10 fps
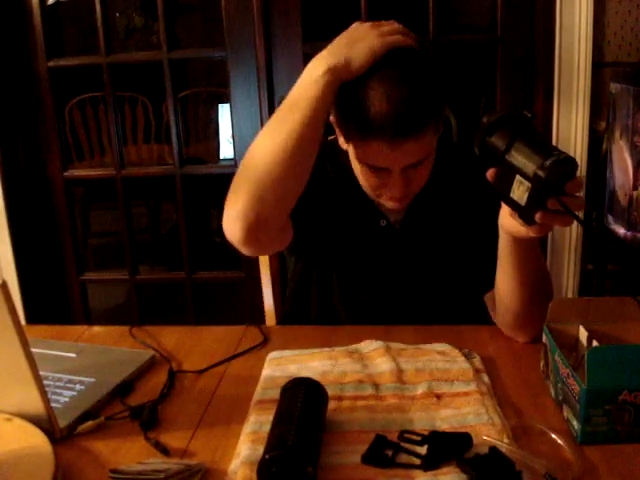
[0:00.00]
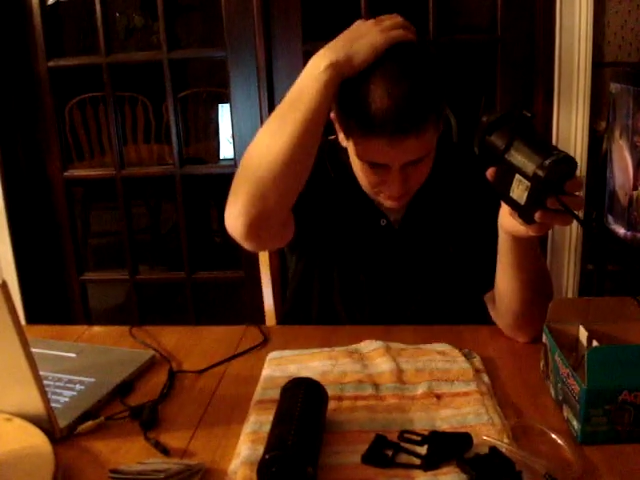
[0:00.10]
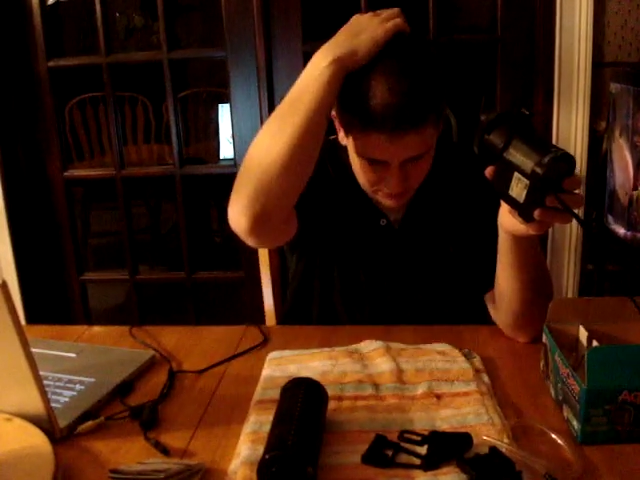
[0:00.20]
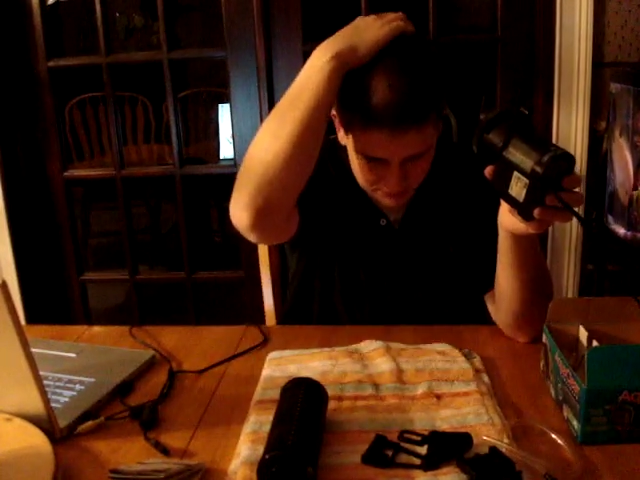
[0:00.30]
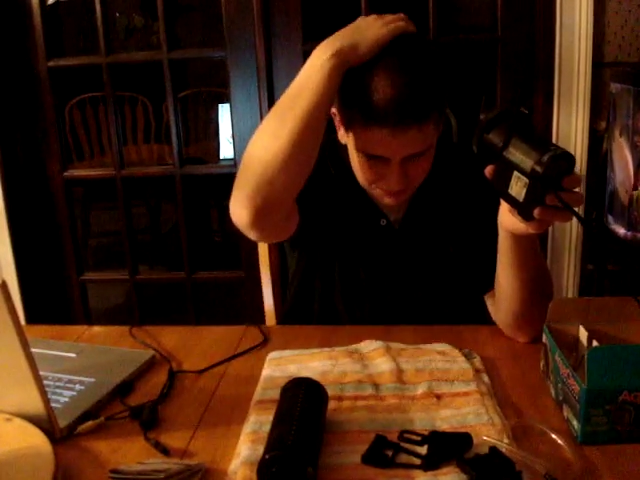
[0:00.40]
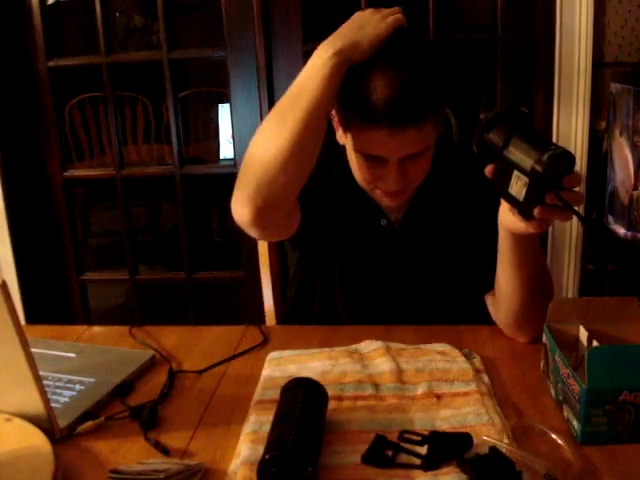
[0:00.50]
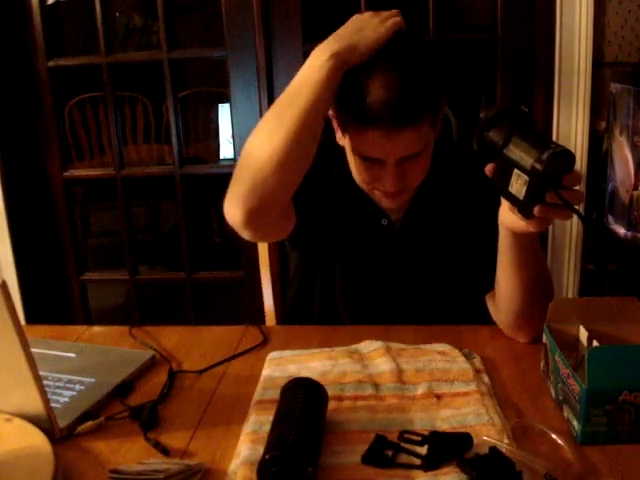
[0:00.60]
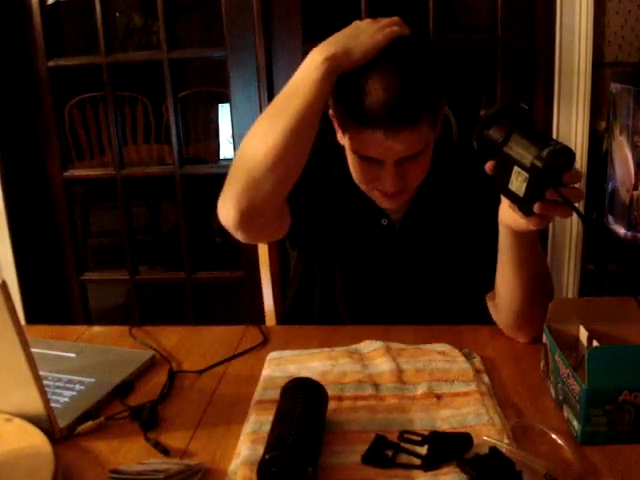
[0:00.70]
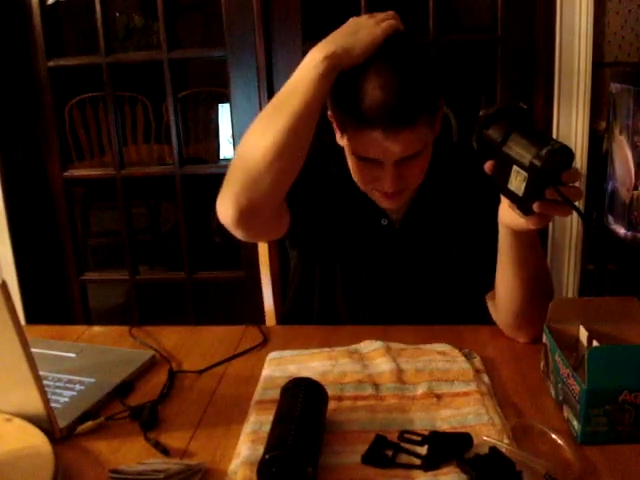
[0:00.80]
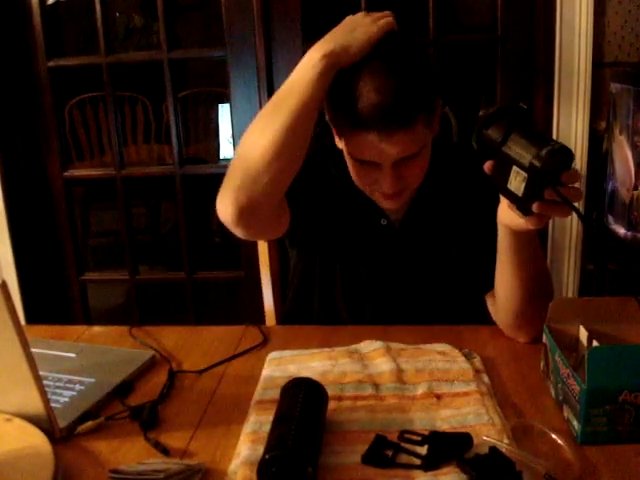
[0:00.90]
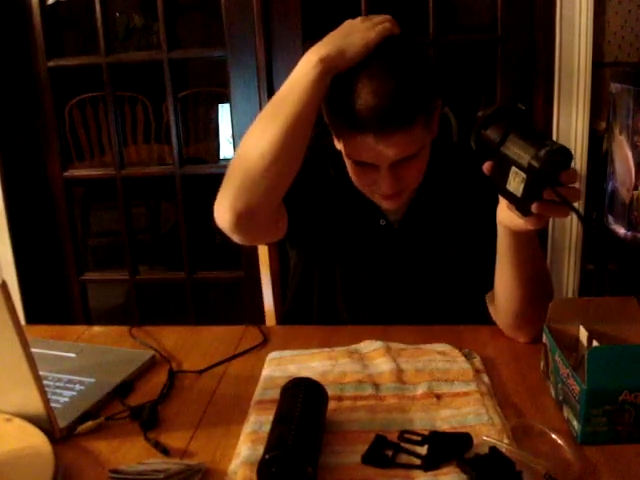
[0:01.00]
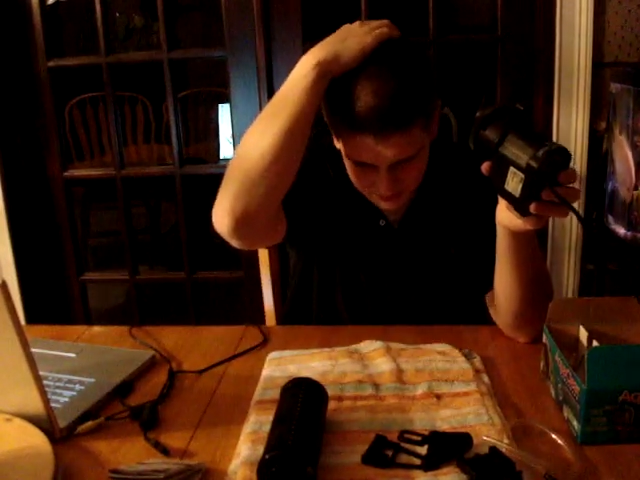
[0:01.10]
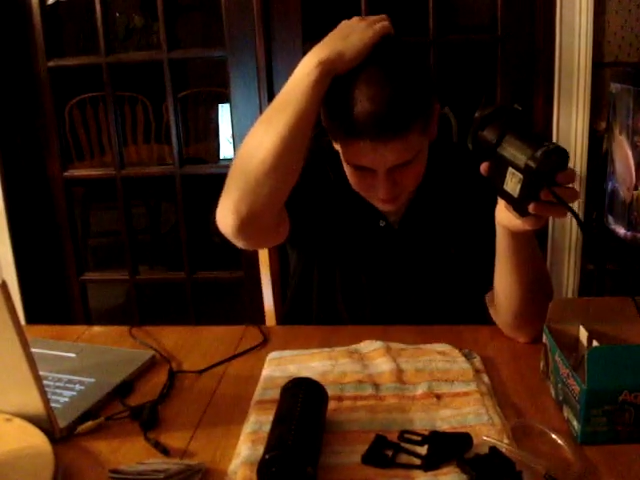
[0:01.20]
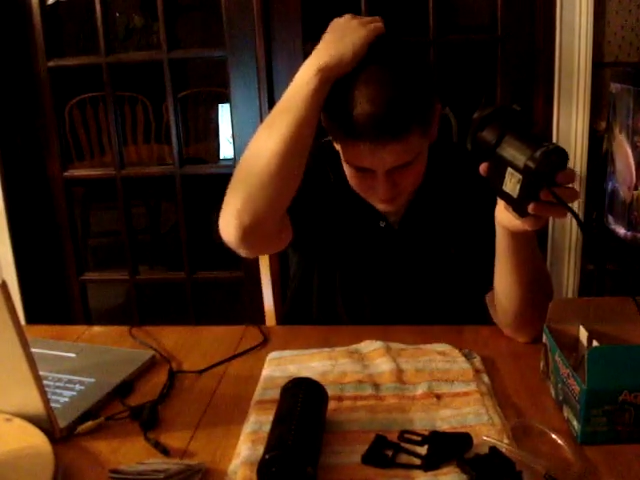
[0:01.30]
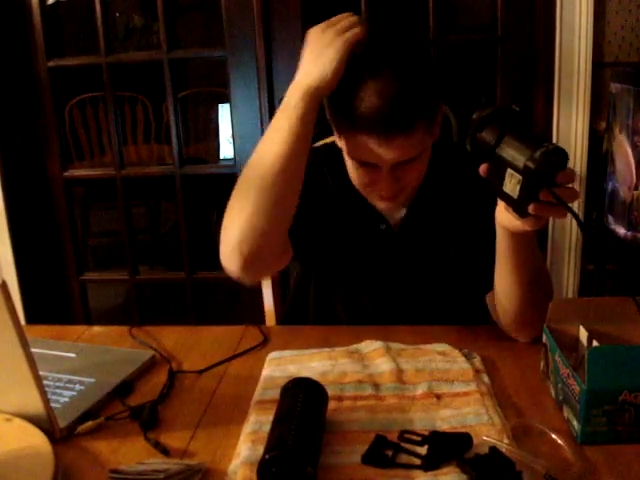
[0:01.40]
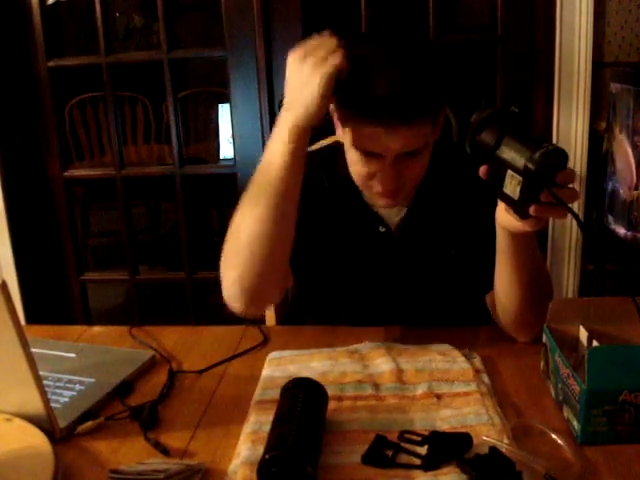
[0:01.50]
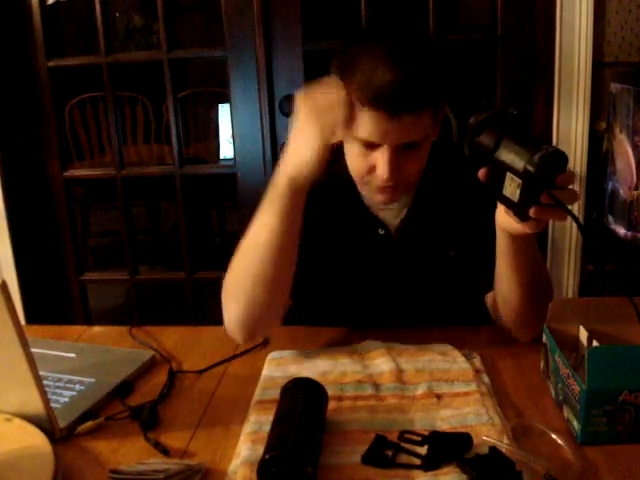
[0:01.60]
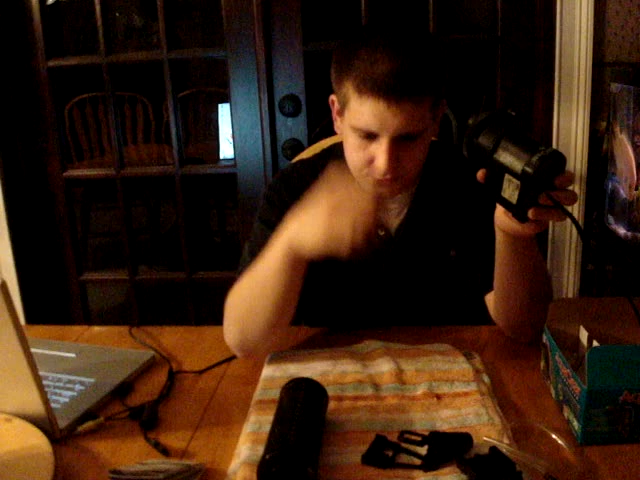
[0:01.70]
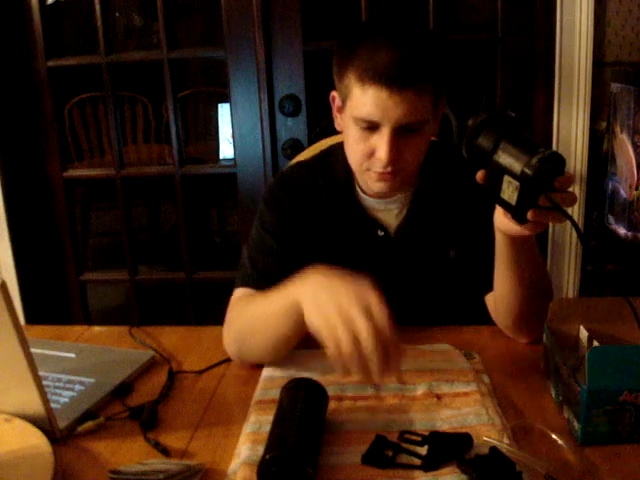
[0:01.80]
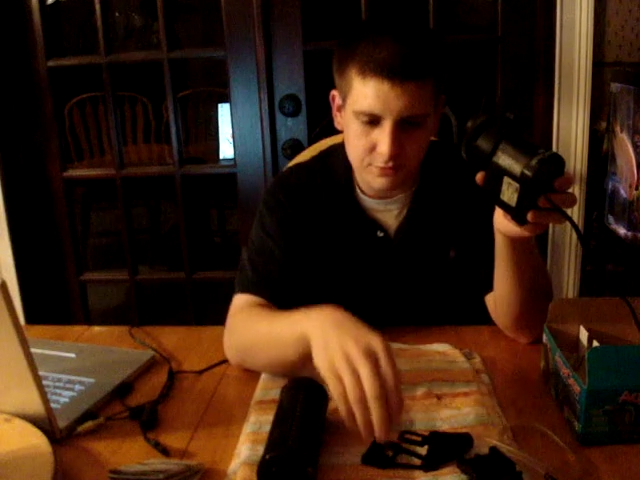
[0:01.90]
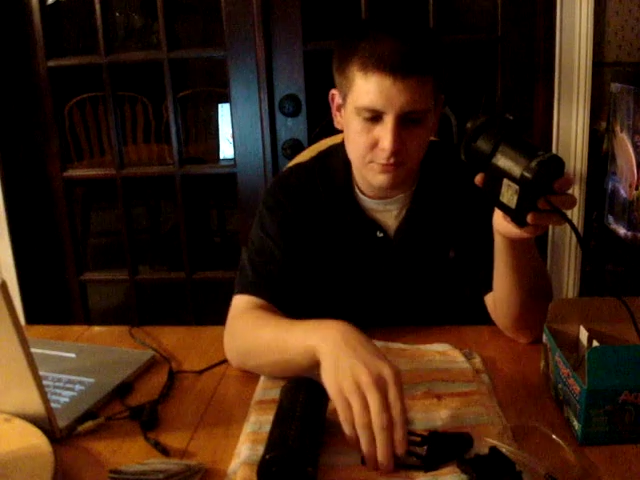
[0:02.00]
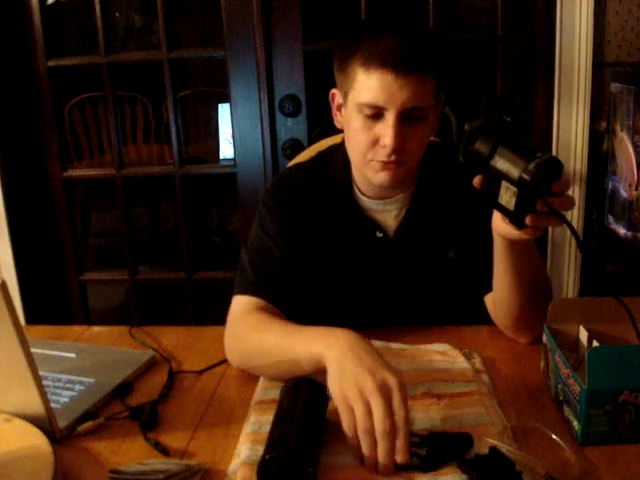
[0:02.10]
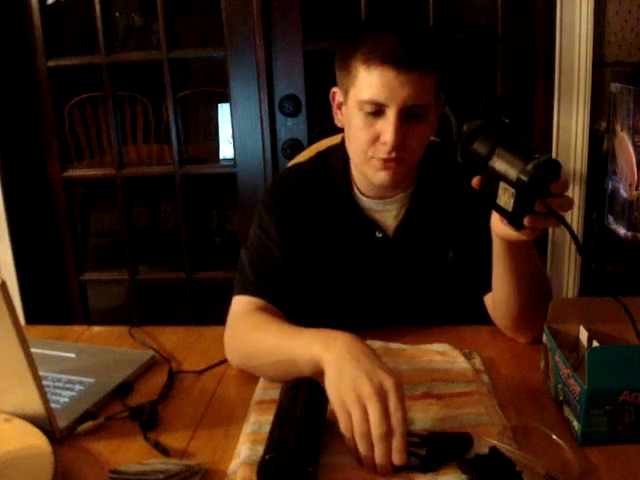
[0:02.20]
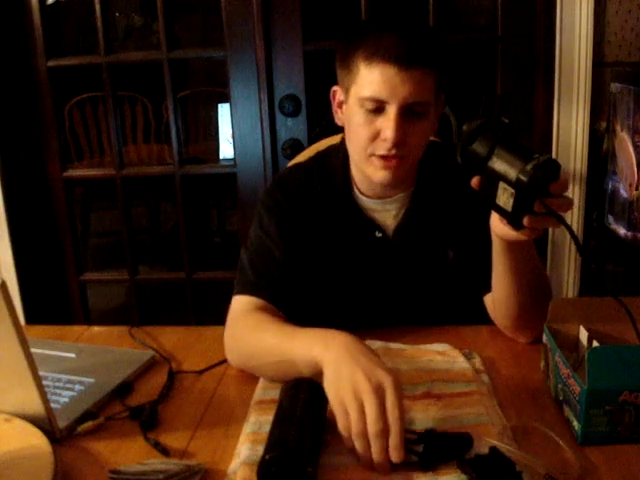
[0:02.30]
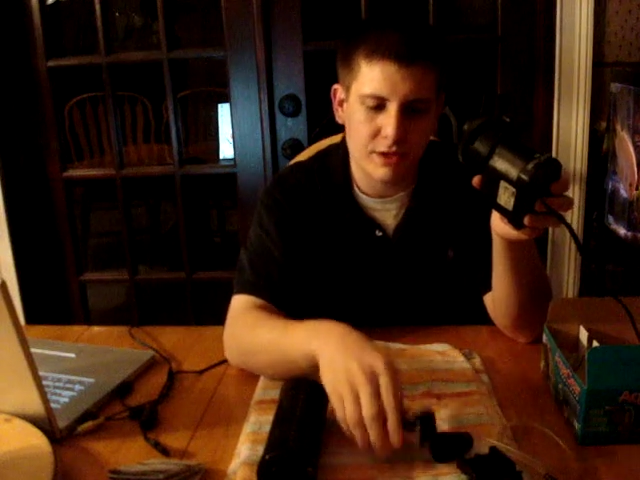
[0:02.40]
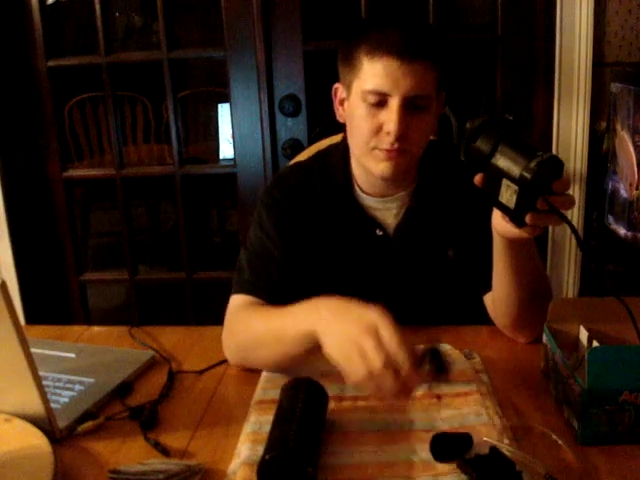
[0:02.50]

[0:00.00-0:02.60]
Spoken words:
not exactly sure why,